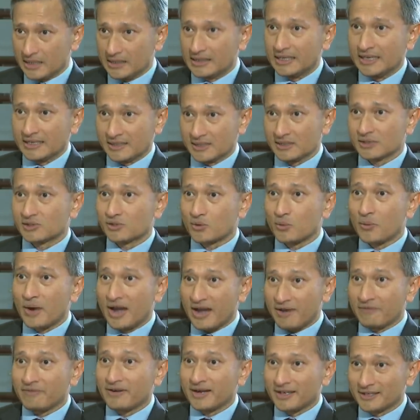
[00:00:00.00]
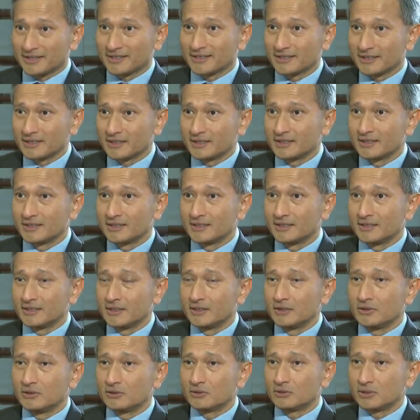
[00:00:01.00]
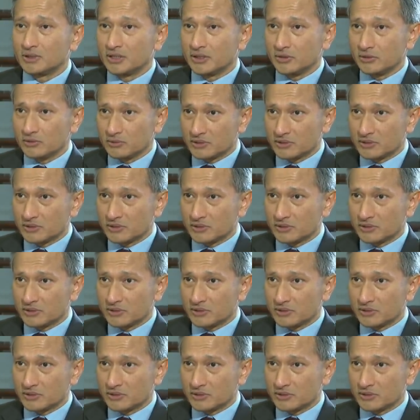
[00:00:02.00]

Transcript: there's a square function to the